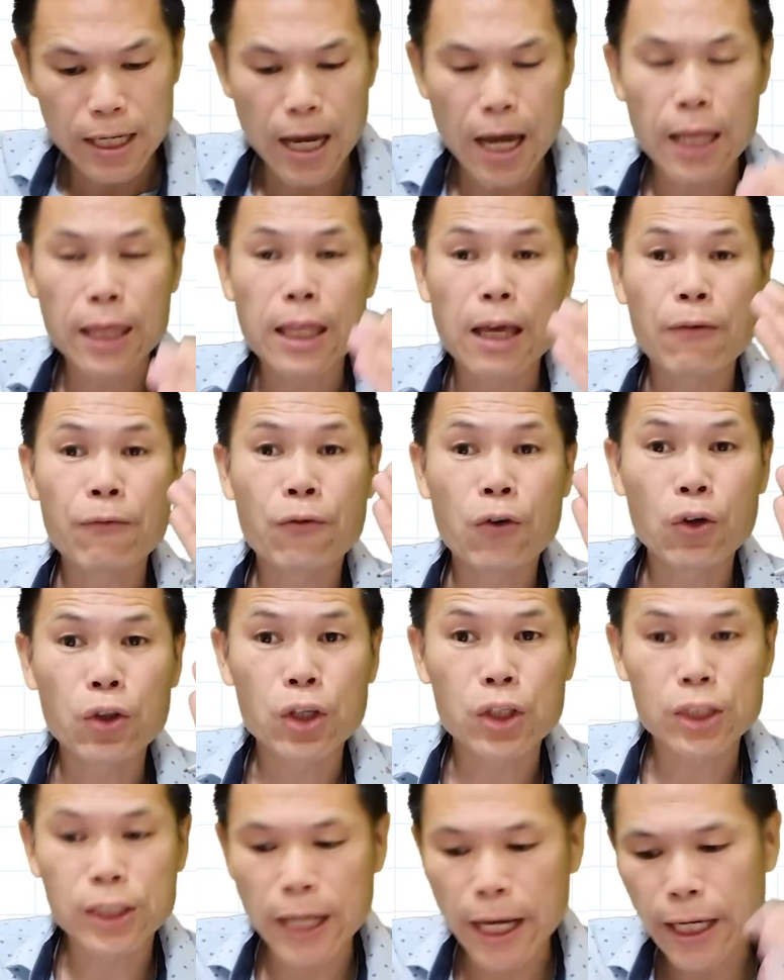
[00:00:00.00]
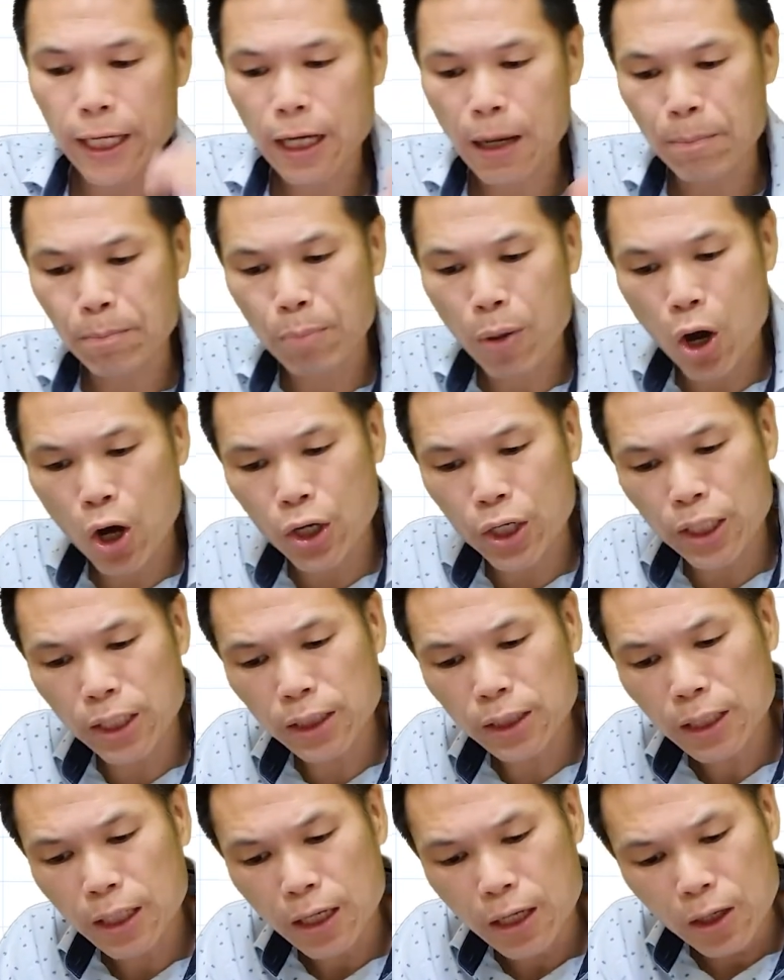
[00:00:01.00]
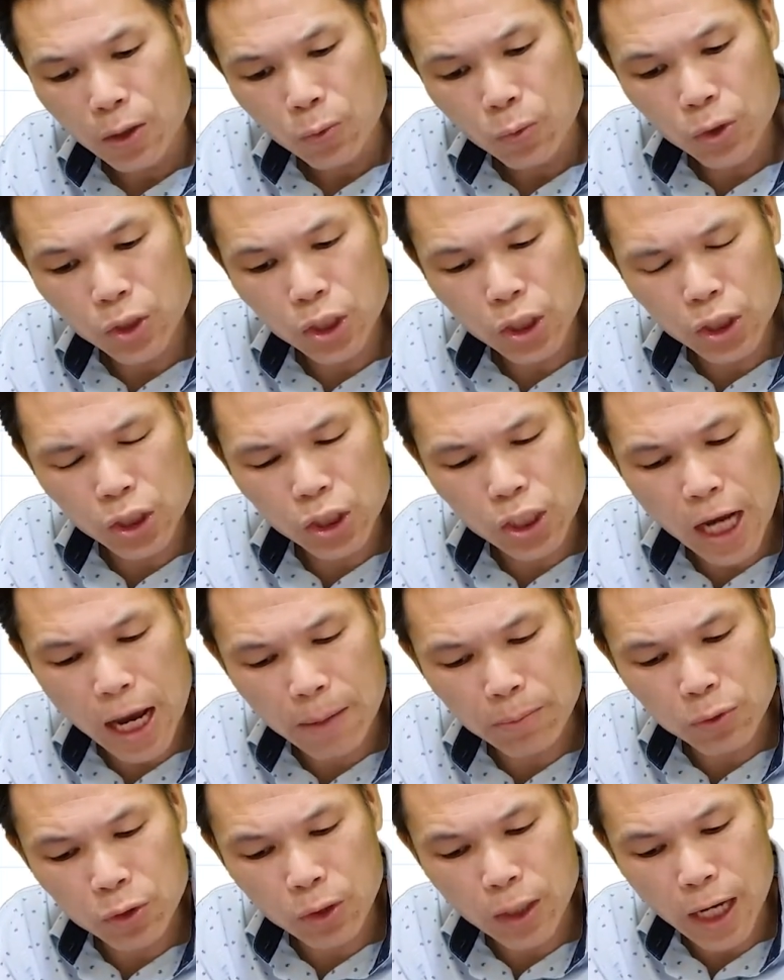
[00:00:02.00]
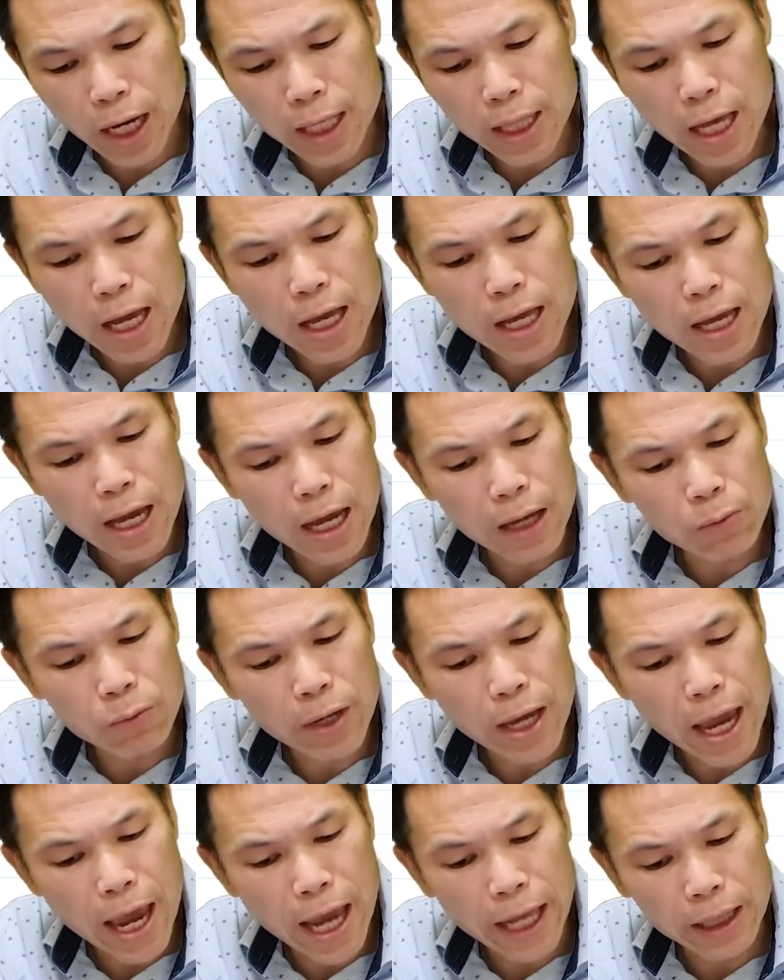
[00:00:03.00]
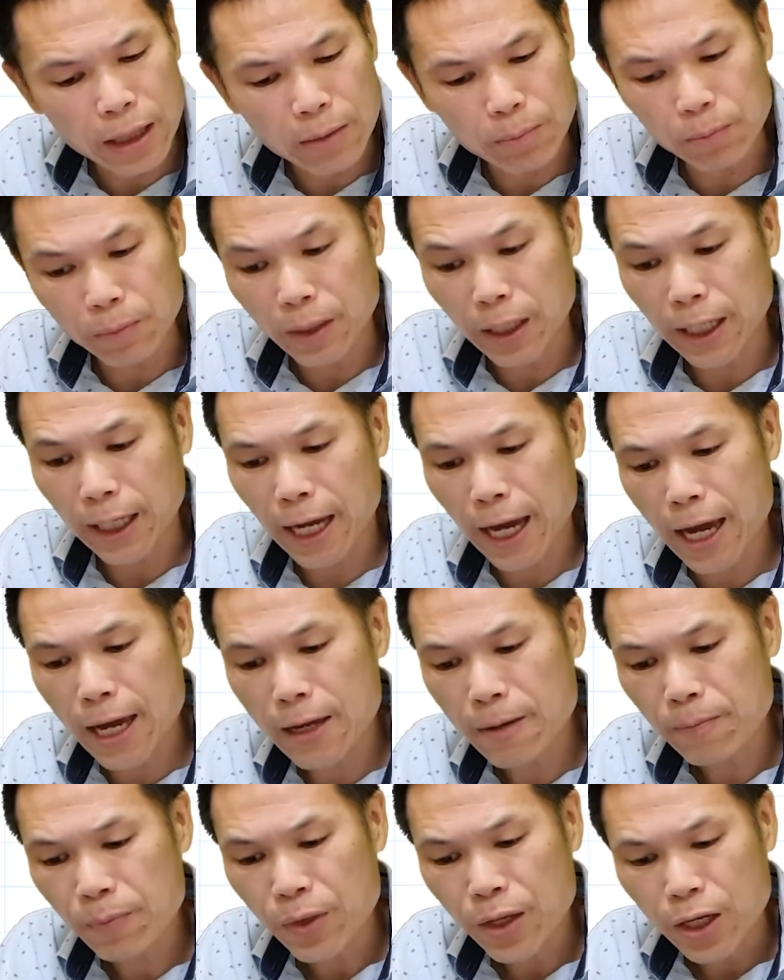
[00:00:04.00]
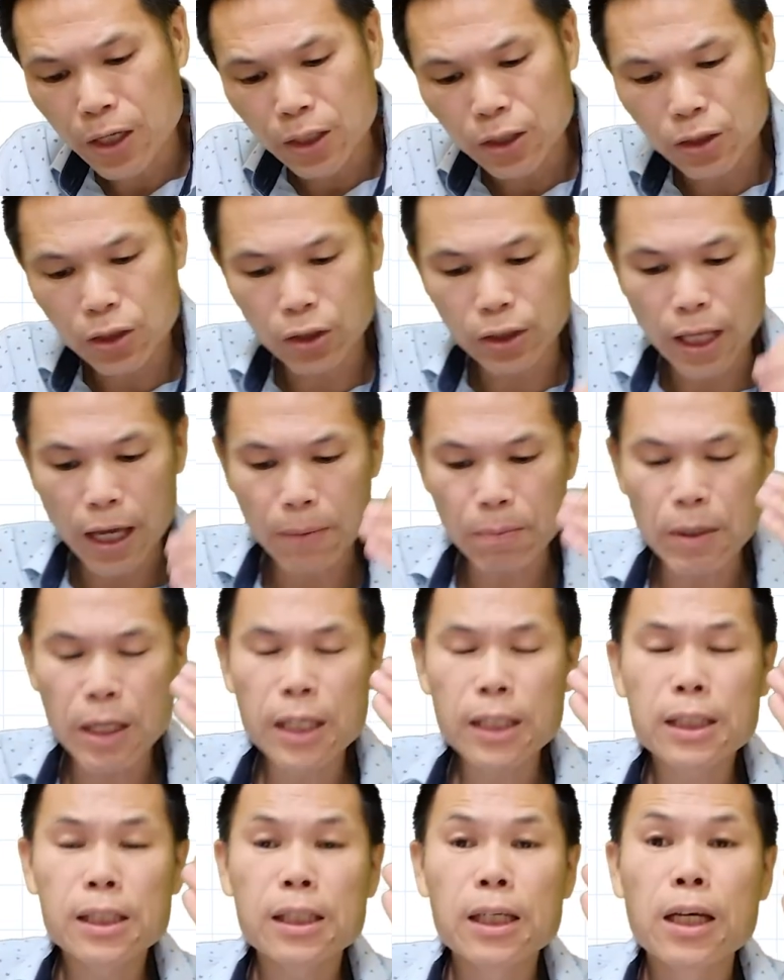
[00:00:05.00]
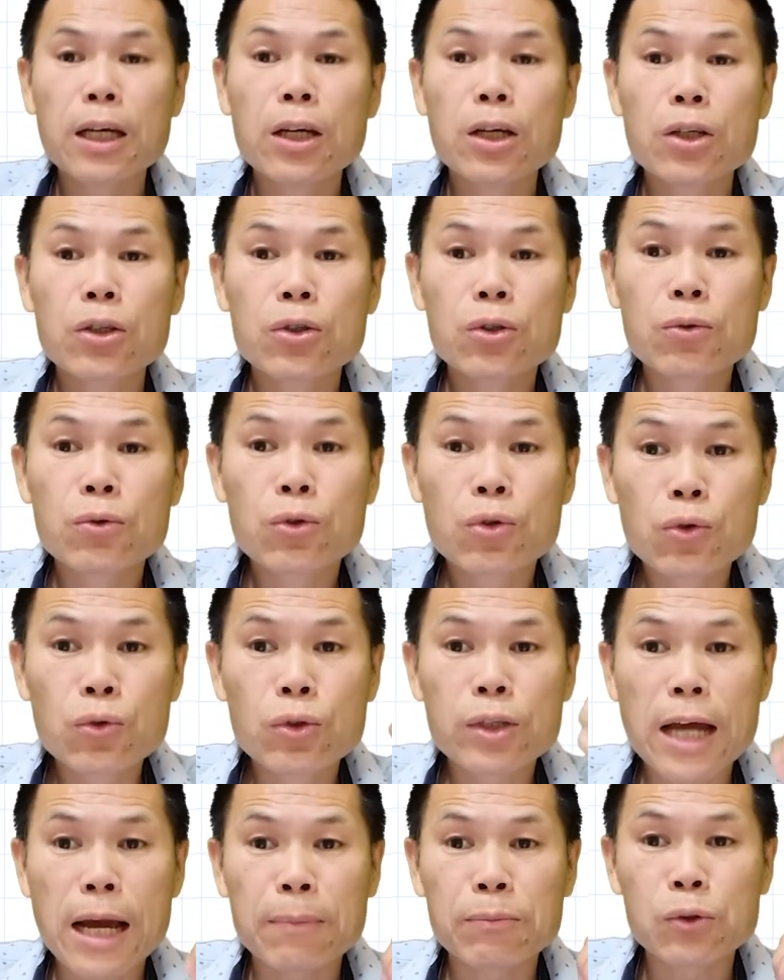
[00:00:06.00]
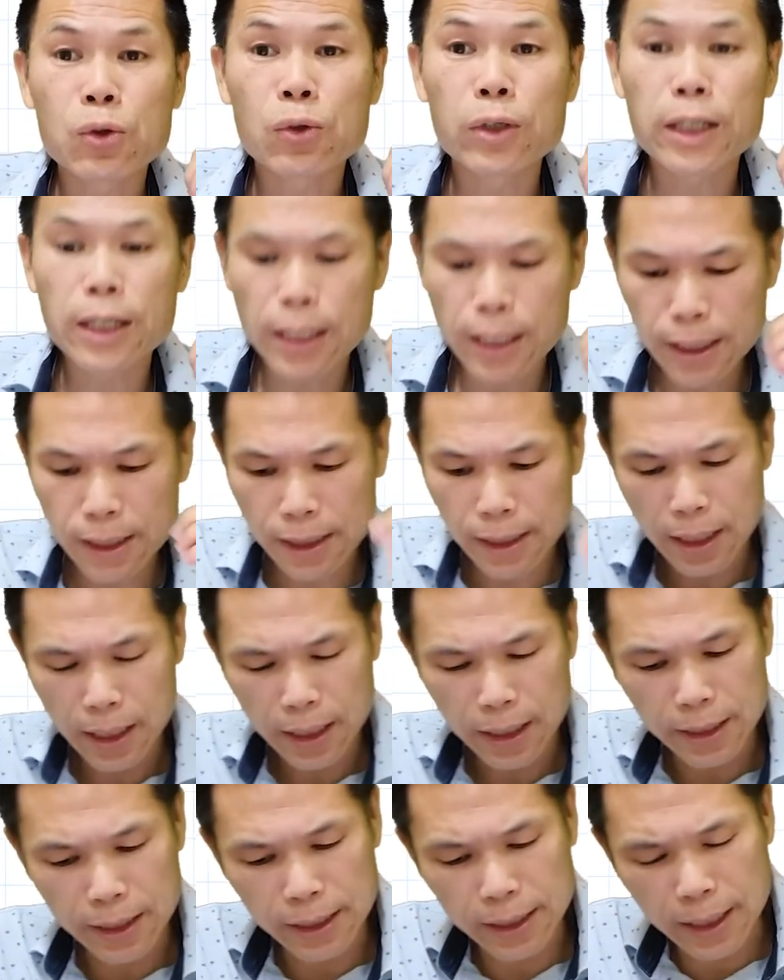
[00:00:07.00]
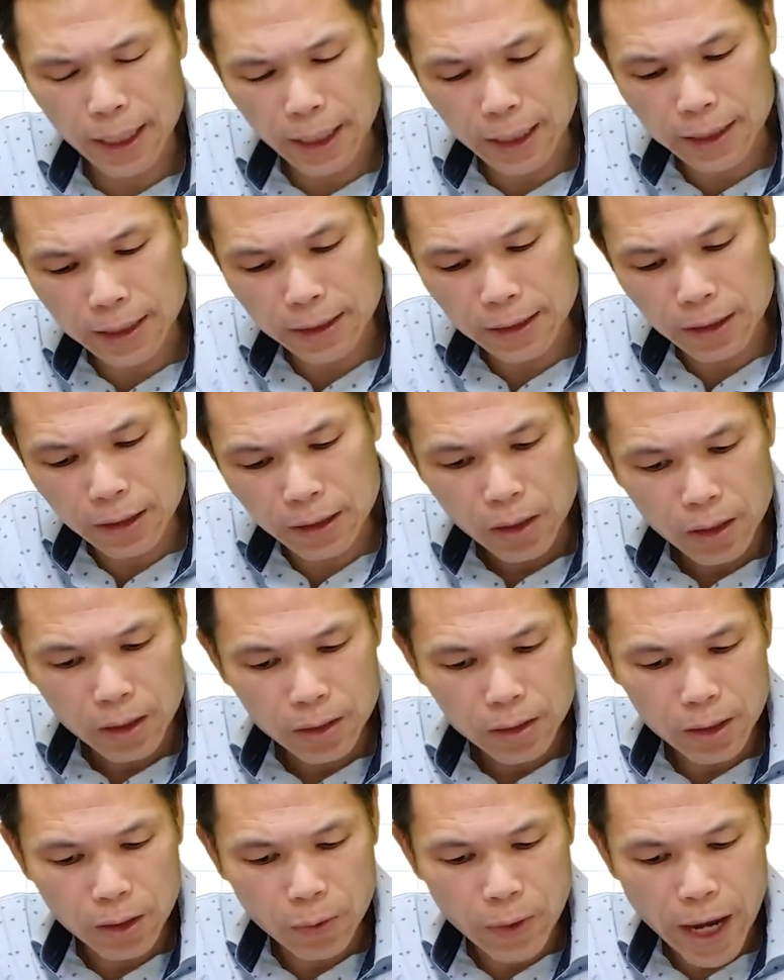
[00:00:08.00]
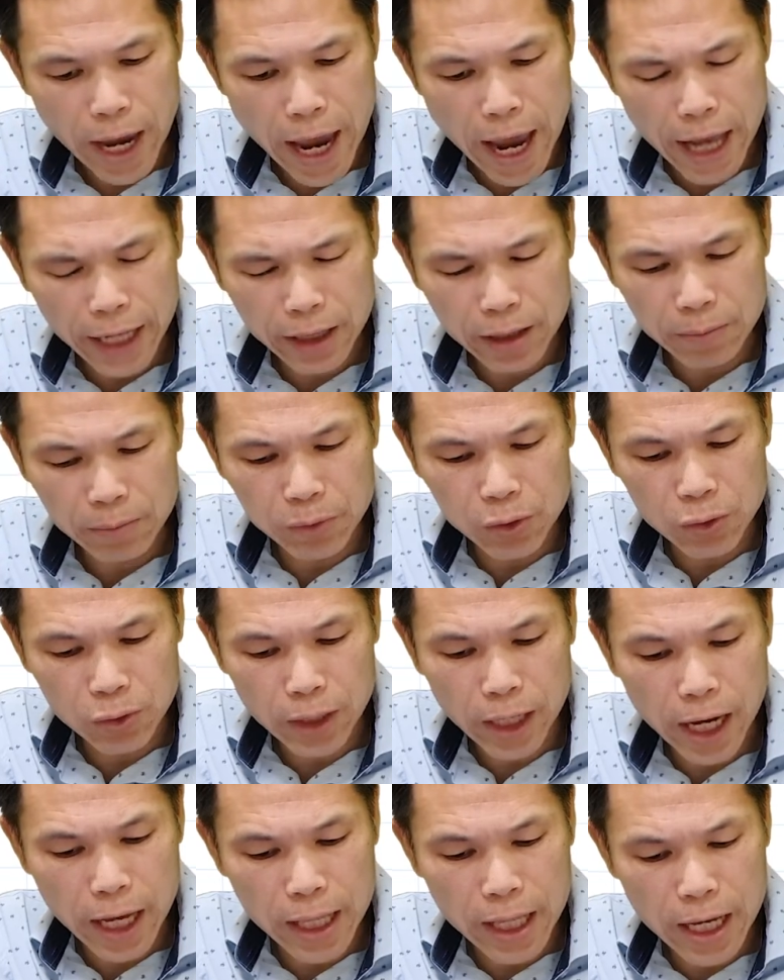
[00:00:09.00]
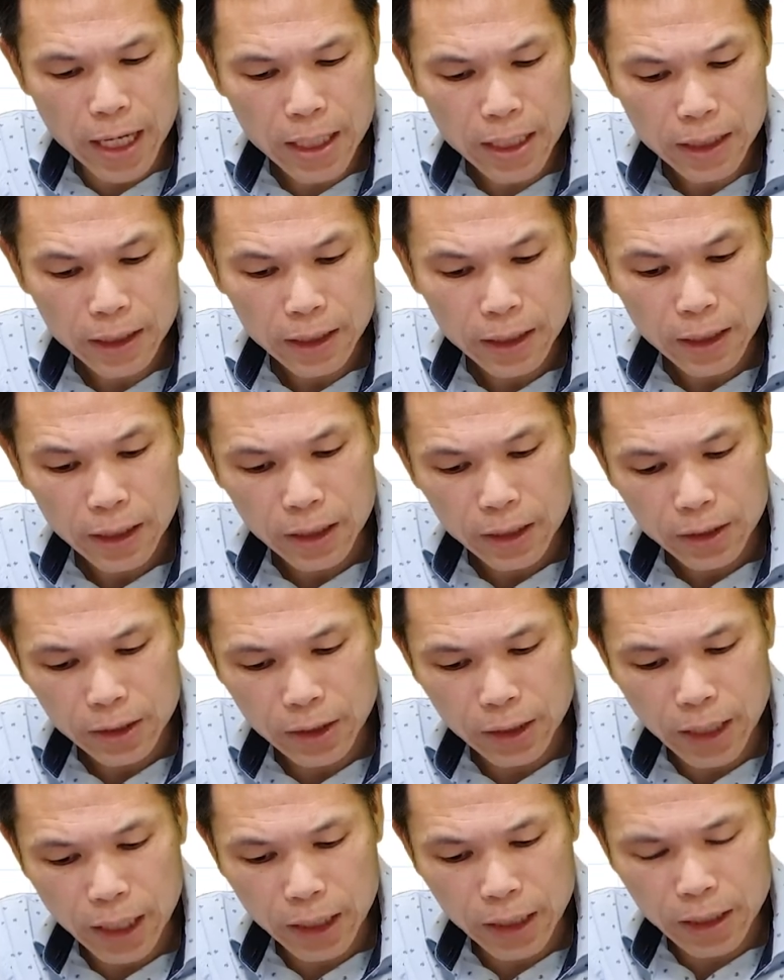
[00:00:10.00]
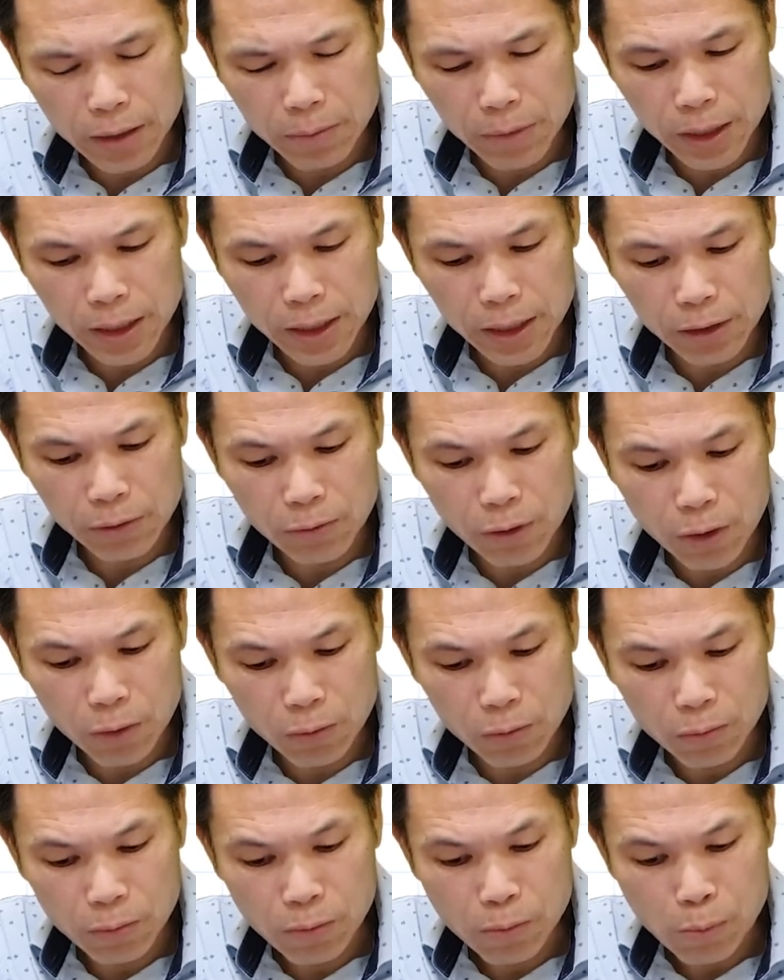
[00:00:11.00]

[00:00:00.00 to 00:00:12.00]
And then for the j component, which is time together, and we add them, okay? So that means 2 times 3 is 6. So we add them together, so that gives me 0.